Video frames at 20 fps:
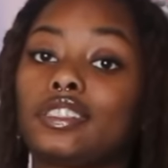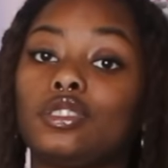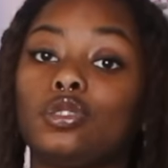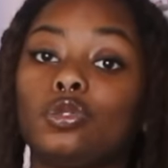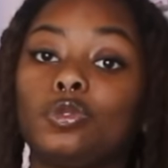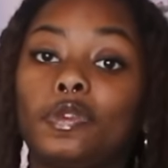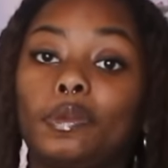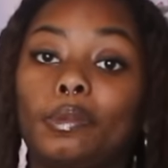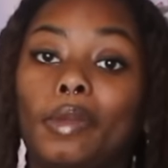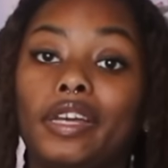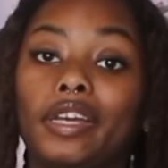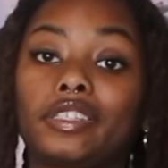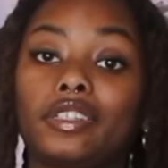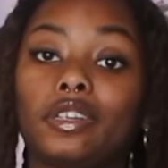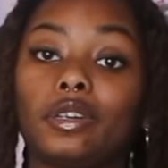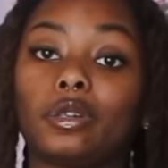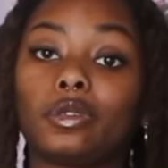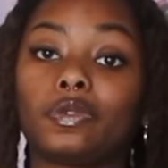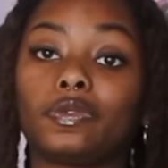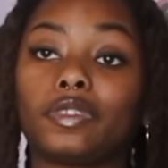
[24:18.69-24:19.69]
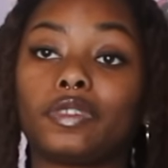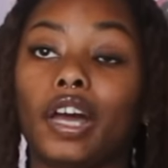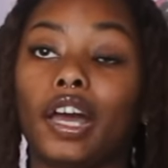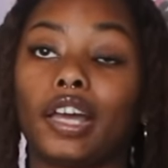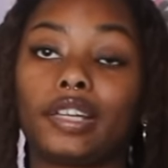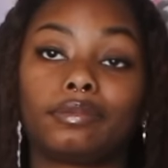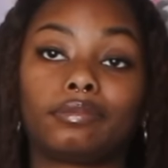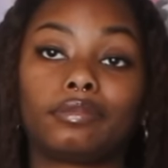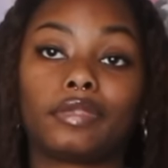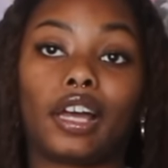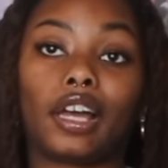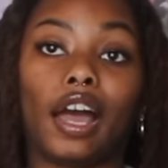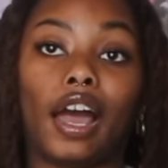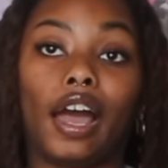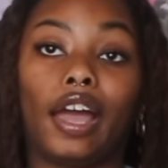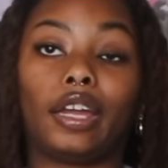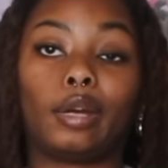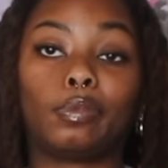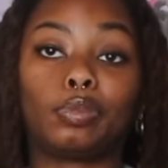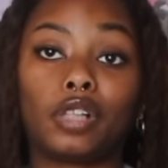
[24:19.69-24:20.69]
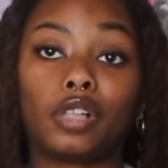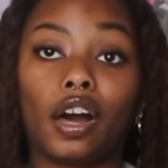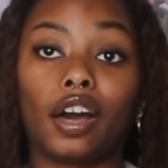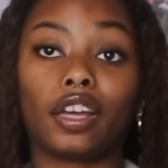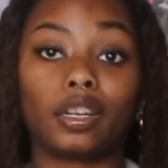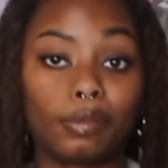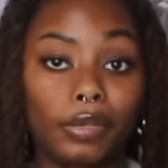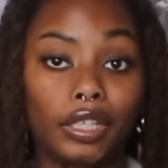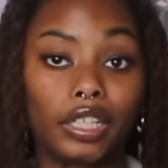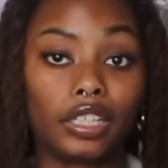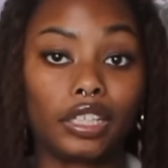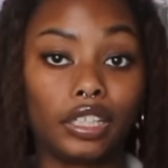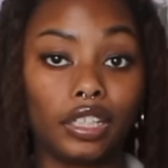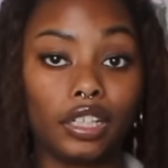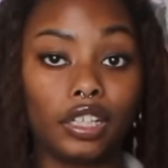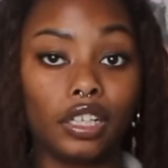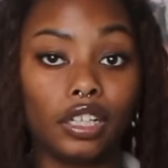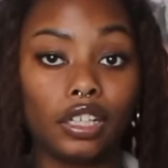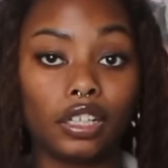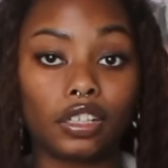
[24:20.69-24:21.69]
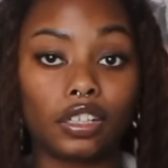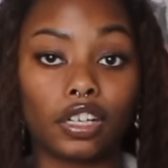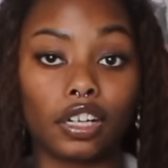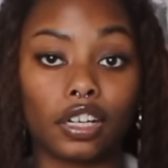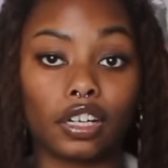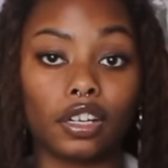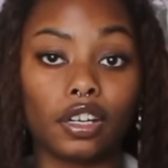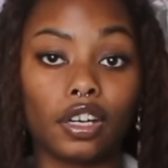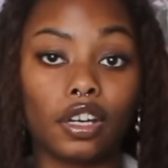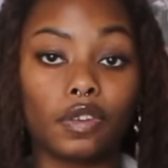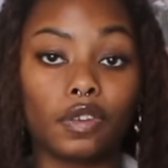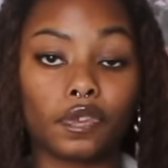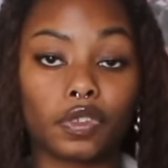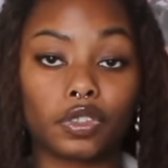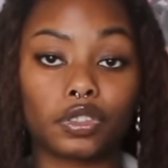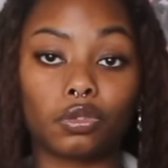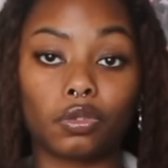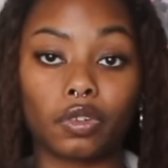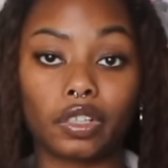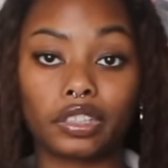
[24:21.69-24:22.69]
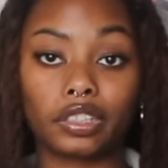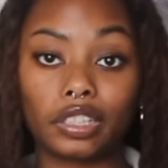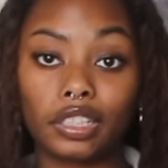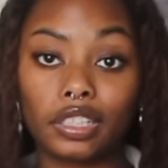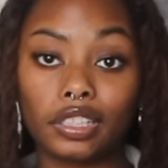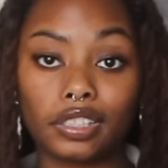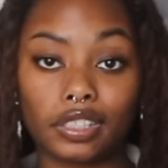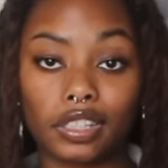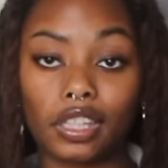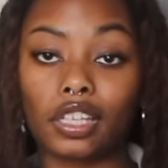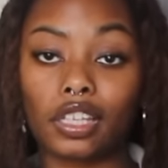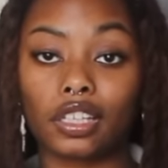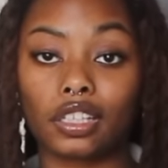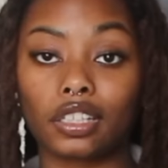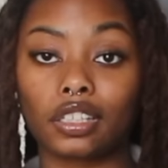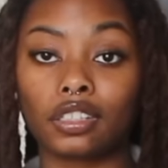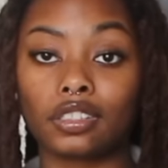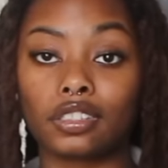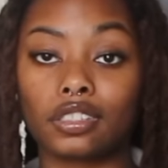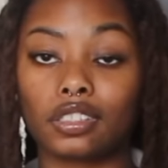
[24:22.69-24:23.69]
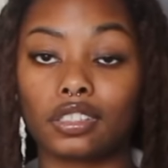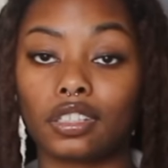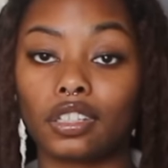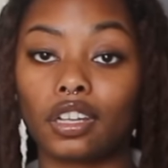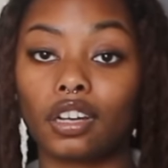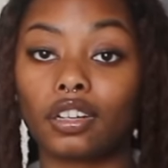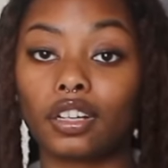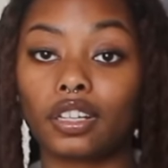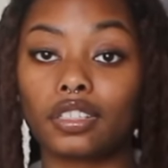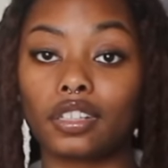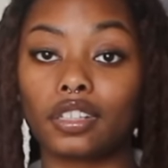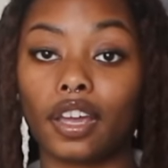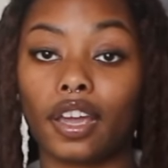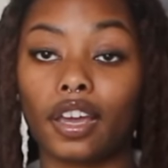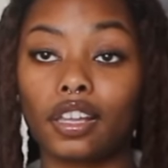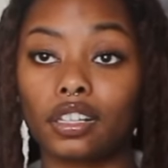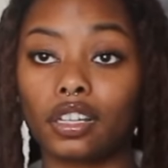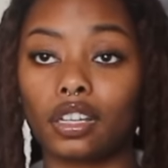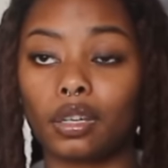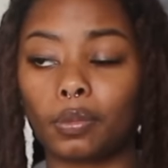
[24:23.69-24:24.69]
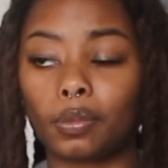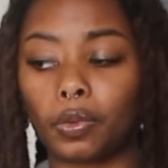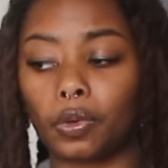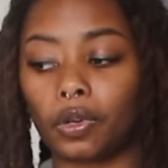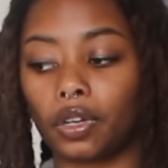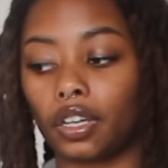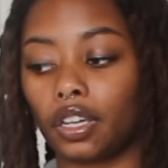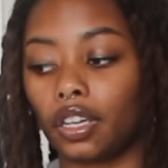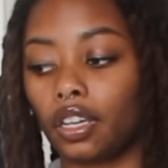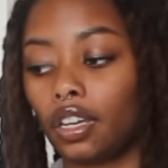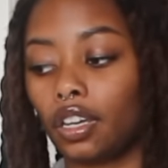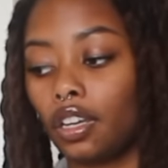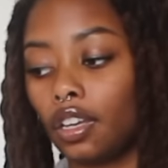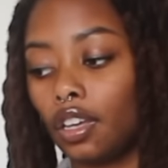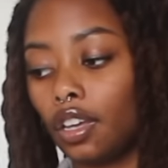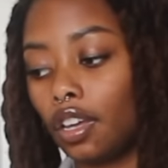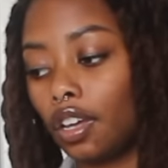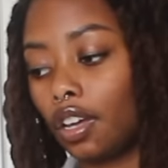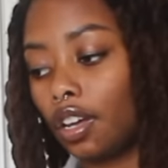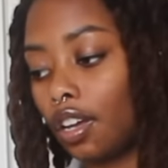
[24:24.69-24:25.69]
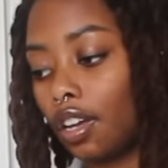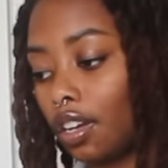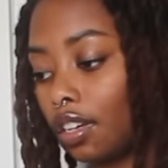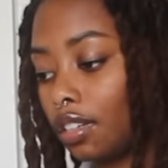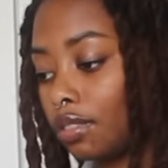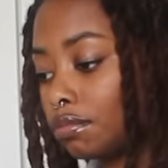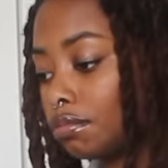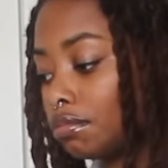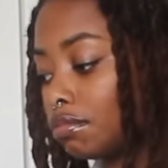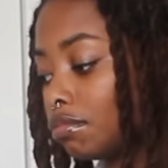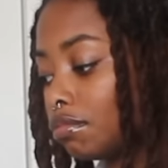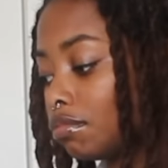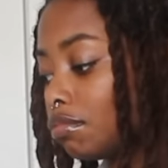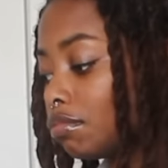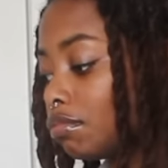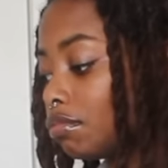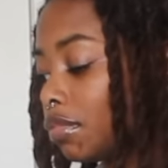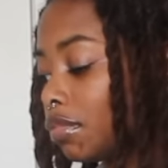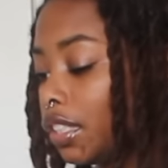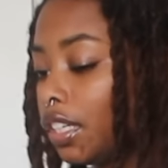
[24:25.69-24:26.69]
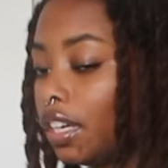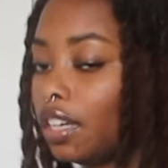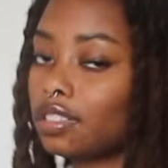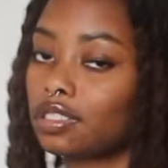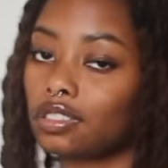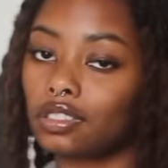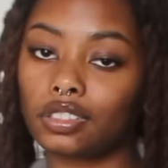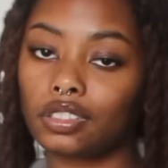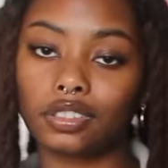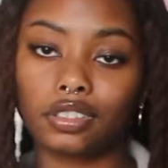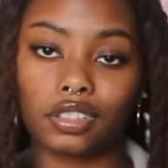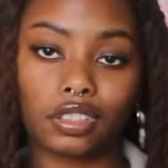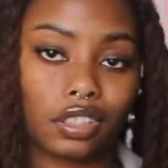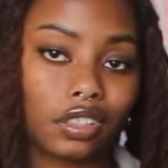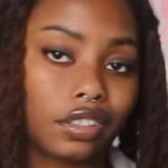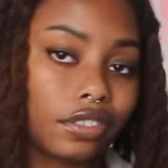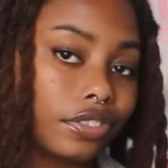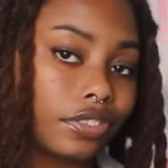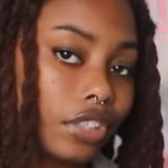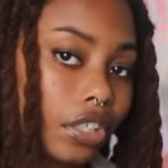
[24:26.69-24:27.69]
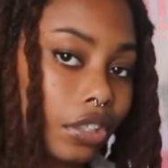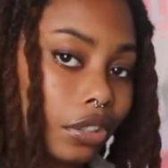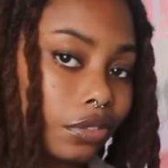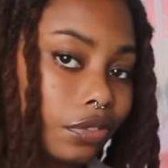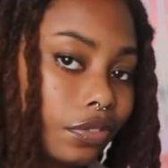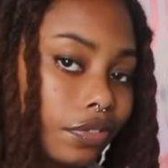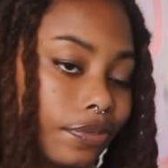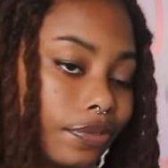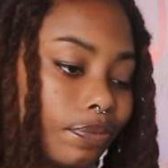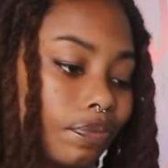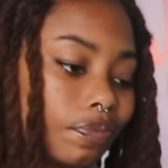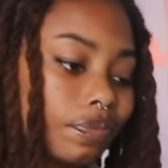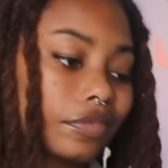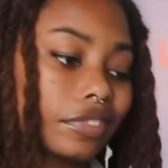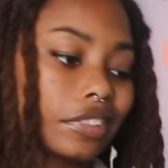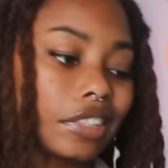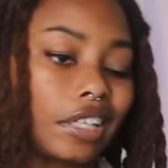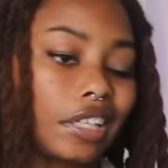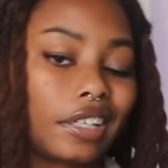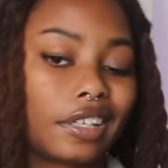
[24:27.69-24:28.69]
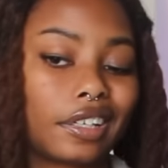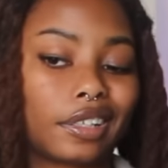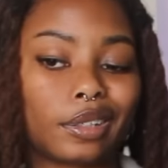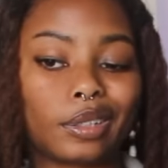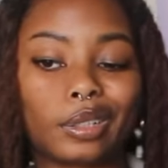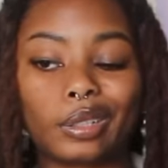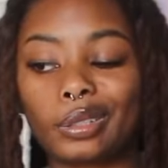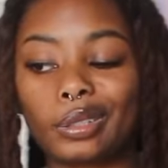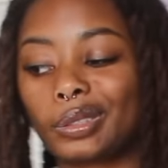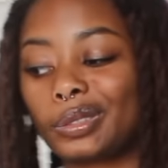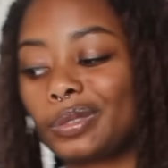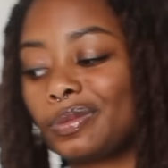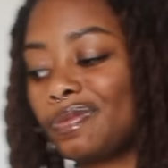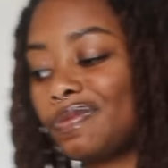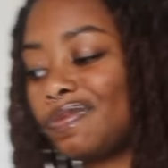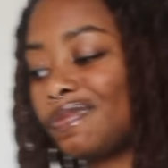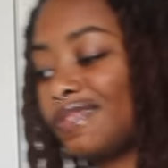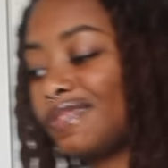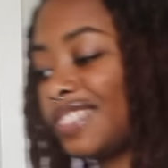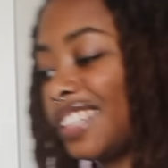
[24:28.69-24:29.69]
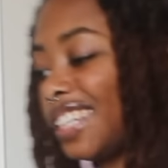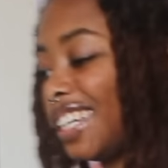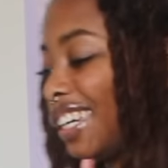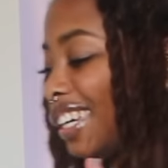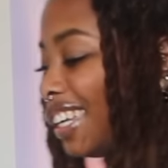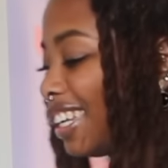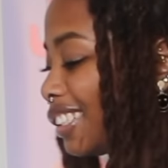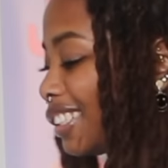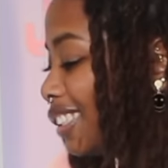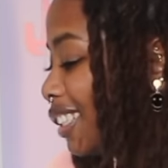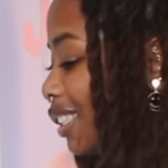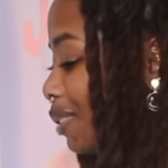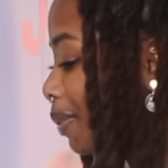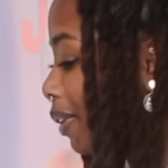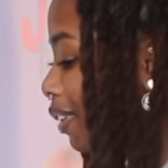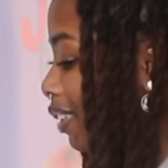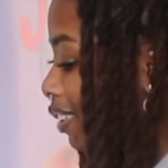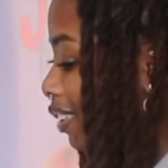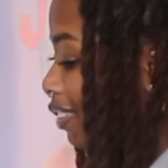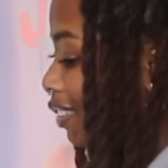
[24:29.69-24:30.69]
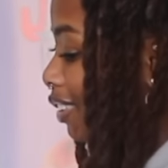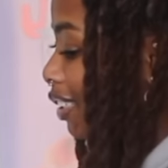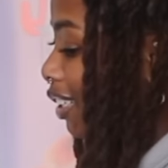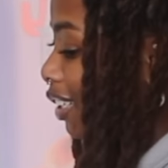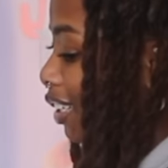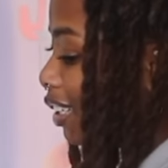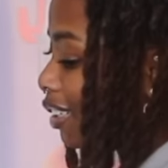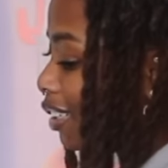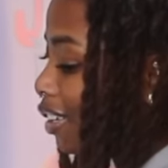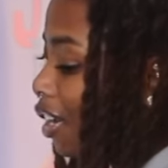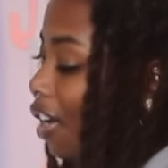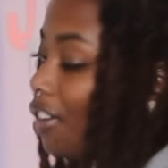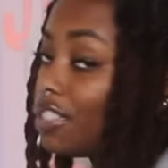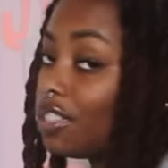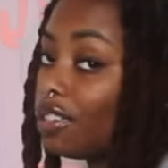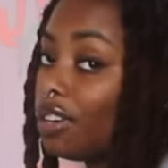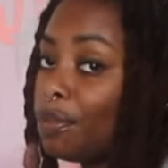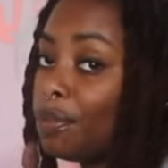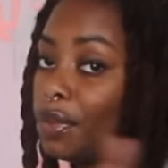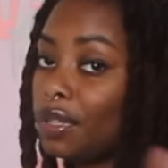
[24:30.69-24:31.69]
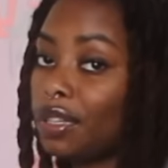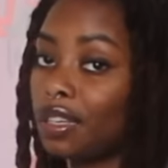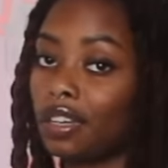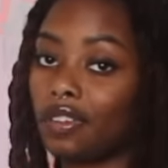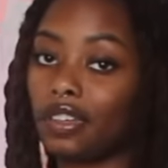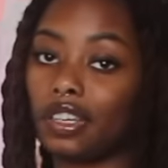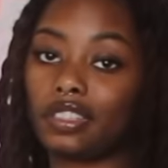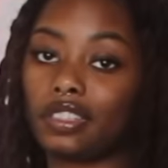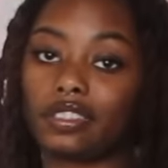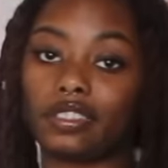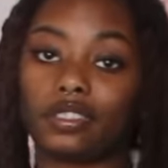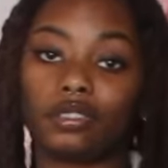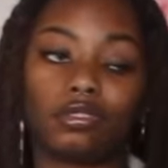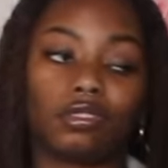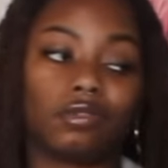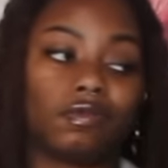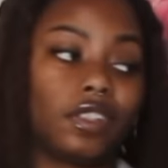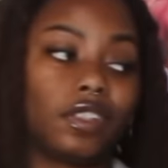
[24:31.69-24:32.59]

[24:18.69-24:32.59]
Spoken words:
to do for myself. I applaud me for doing these things, you know, because they're hella important. But yeah, so this is the year of self. And I think that's about it. Also, I've been looking into YouTube